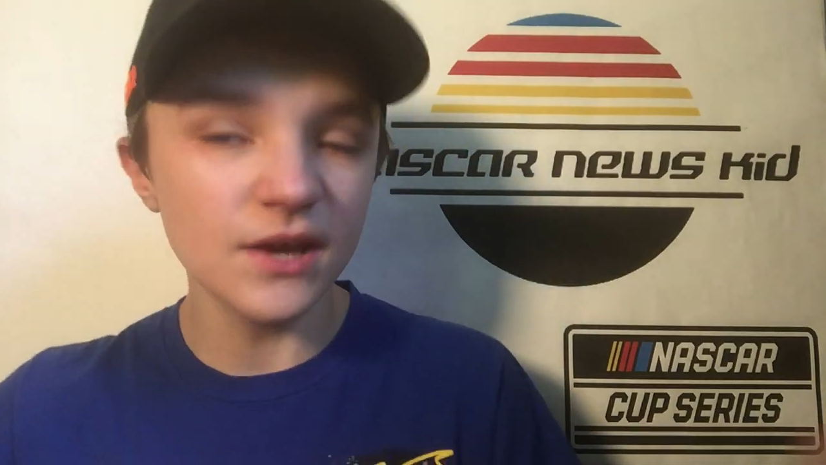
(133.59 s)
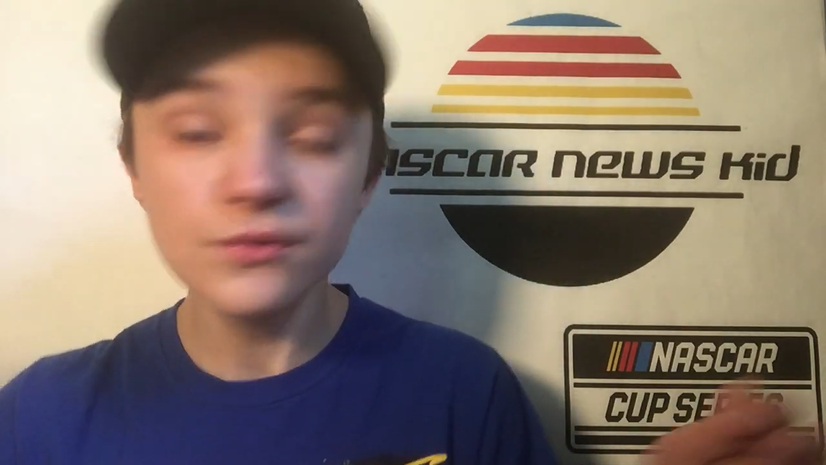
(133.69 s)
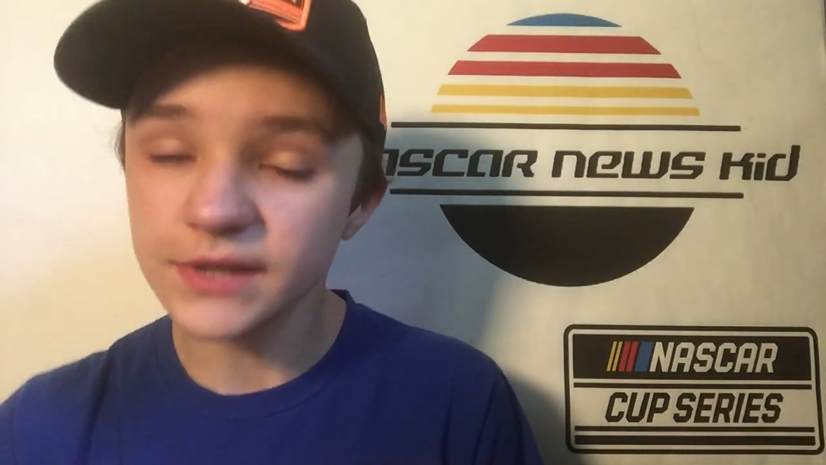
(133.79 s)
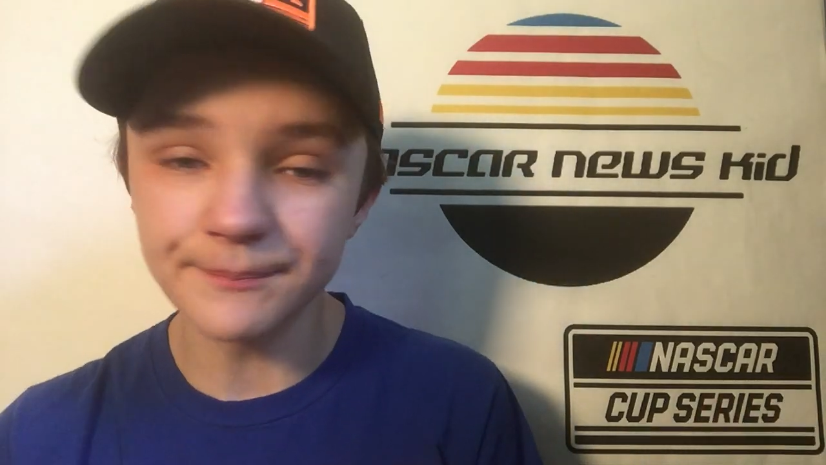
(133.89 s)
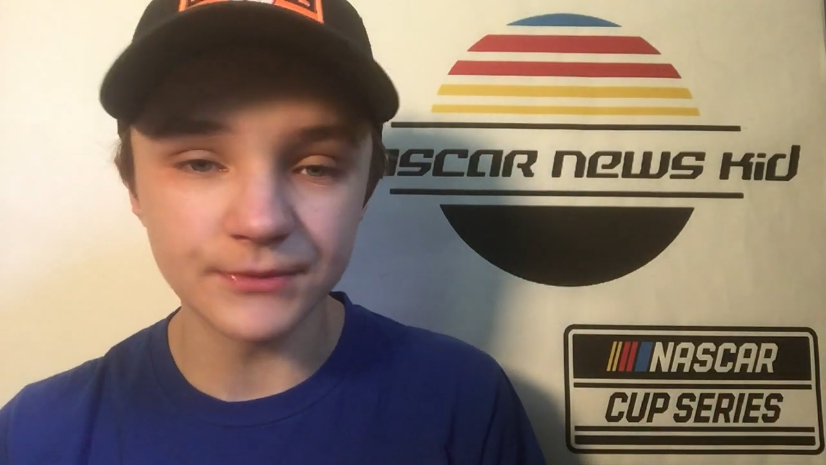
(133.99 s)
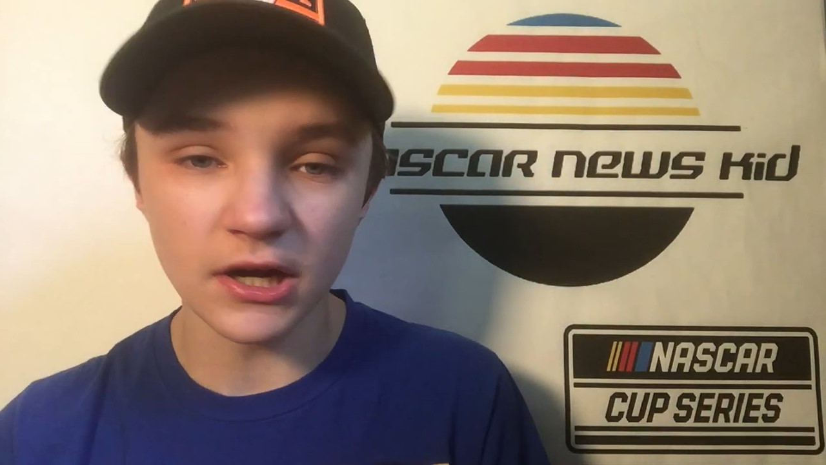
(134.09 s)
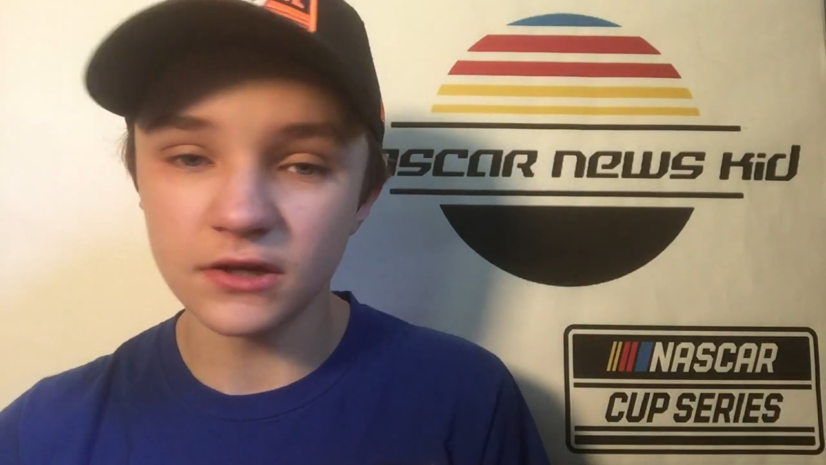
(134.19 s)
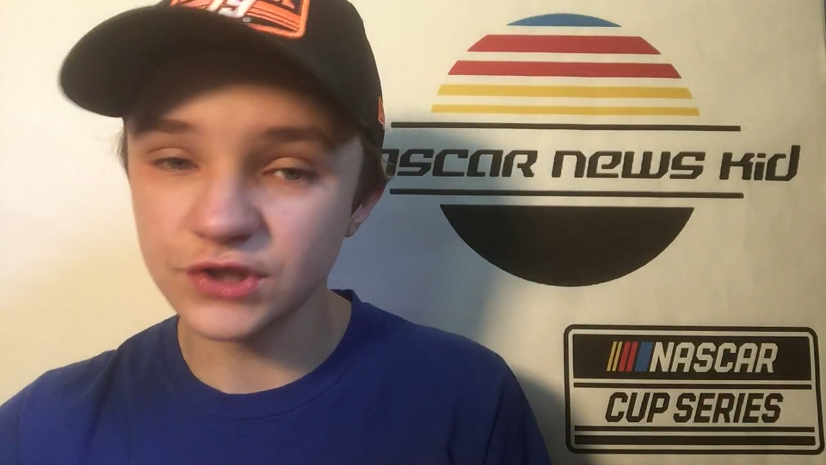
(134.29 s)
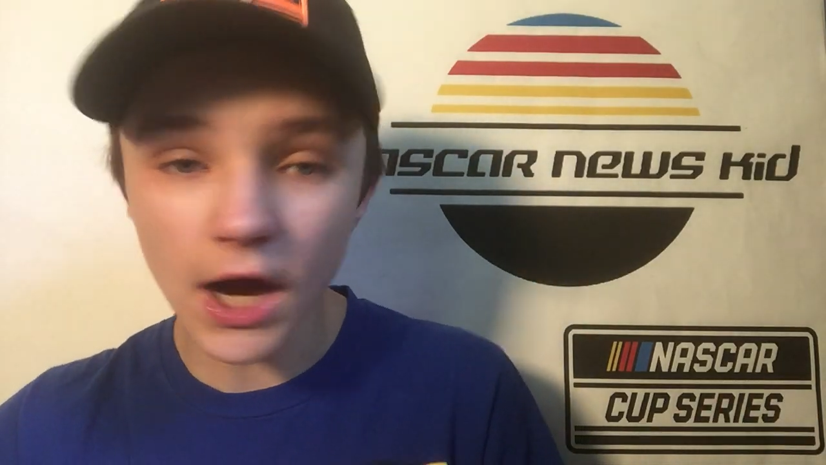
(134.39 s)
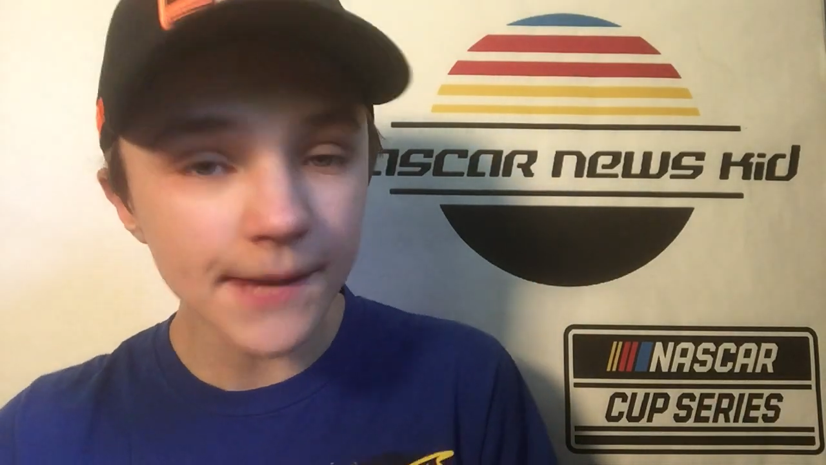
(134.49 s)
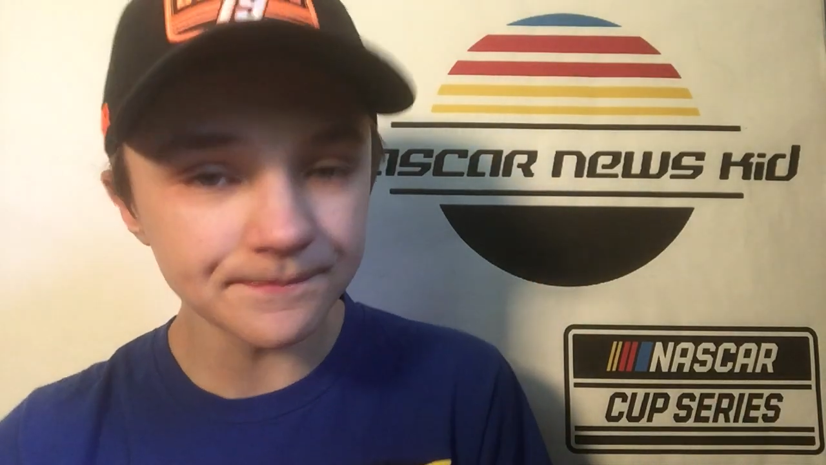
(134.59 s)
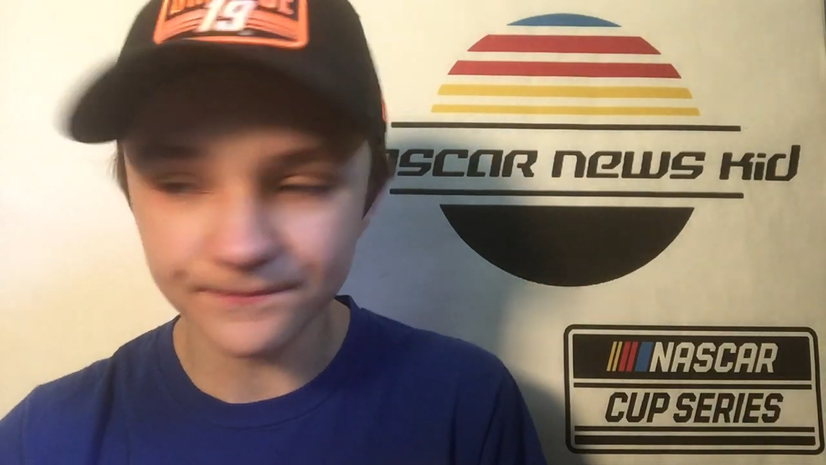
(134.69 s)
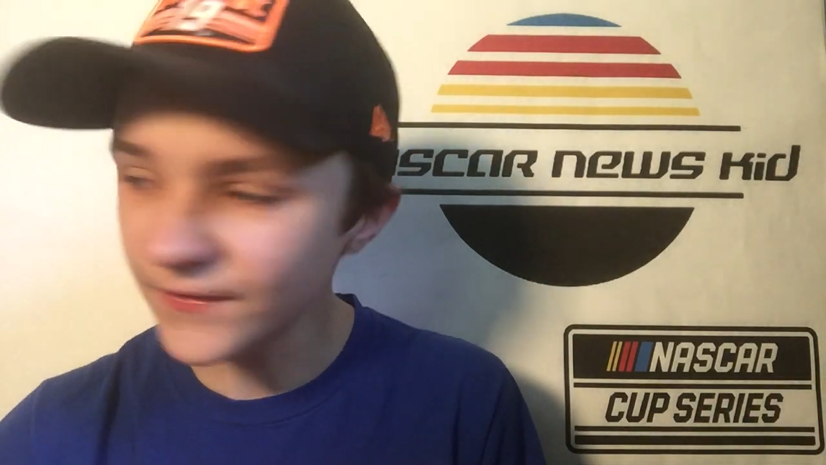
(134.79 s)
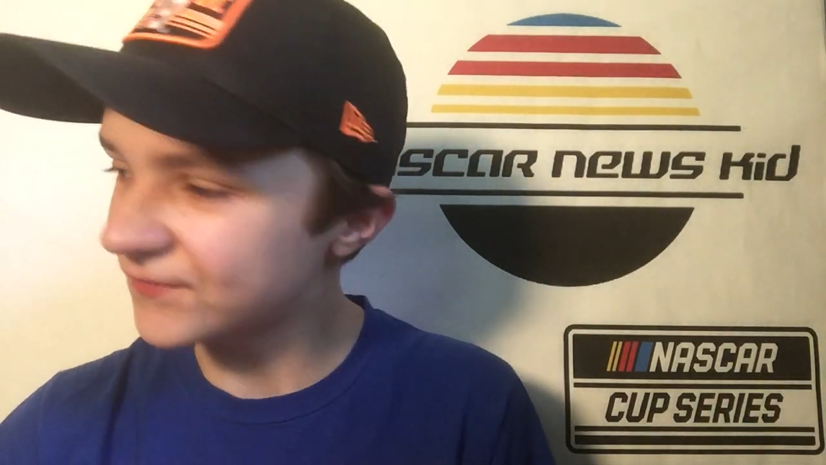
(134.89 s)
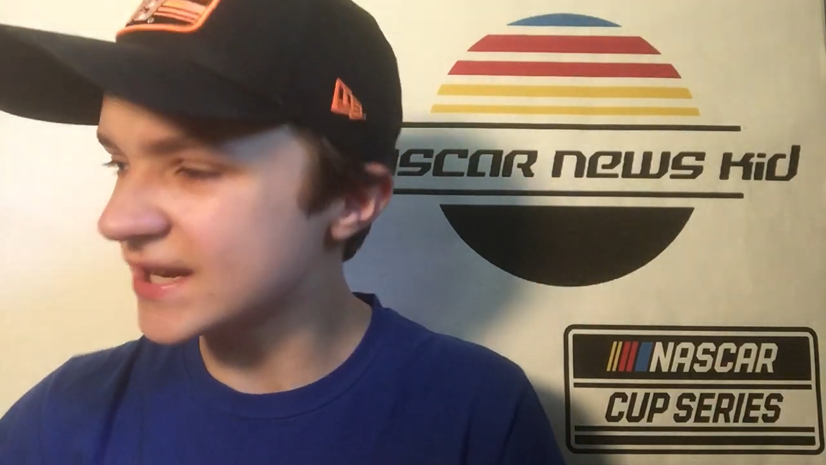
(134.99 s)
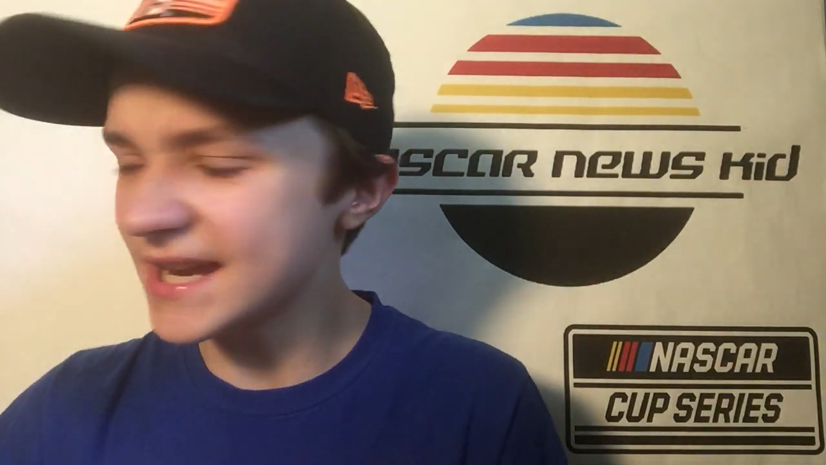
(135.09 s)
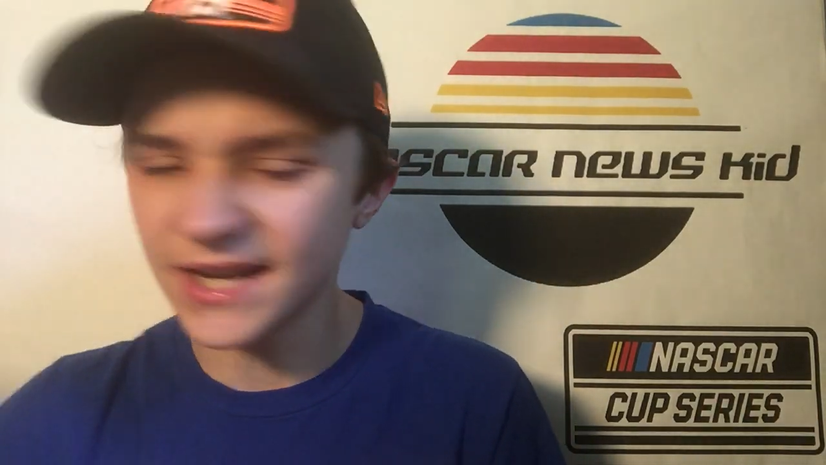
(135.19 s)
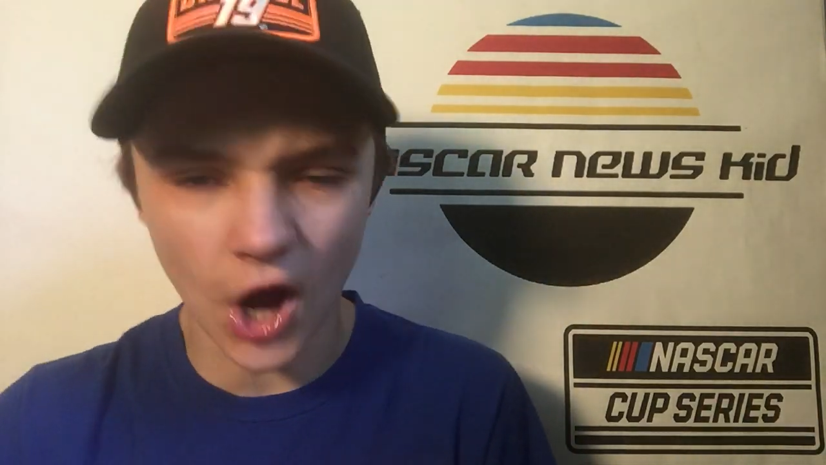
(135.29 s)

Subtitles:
He was up there, top 15,